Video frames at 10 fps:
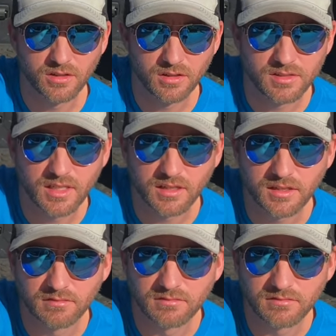It looks like
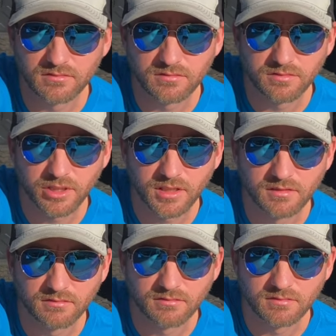a
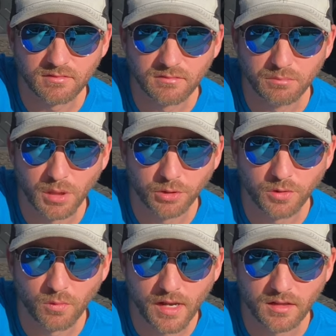freaking
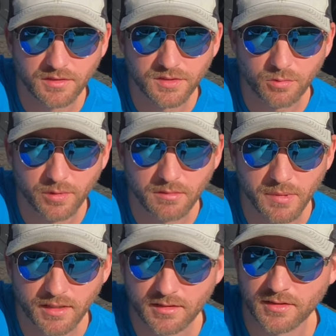beluga whale and squid
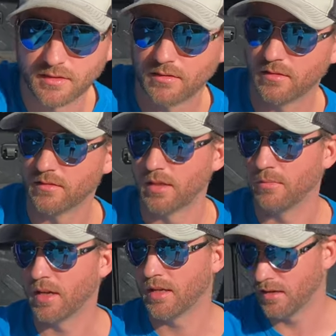mix some
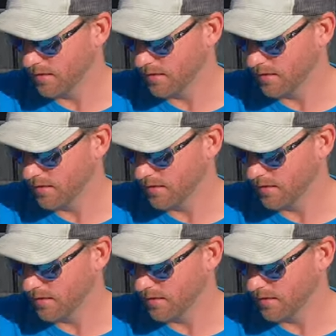kind.